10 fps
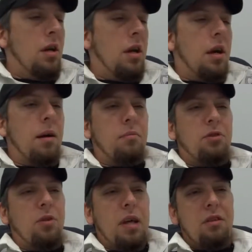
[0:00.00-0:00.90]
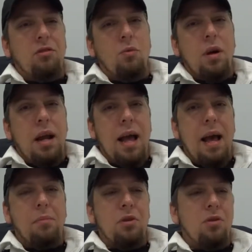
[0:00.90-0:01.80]
So that's the one I
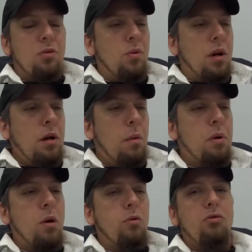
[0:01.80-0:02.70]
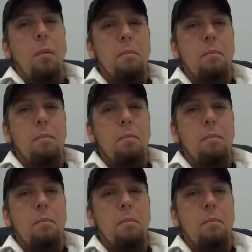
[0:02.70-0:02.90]
happen to oppose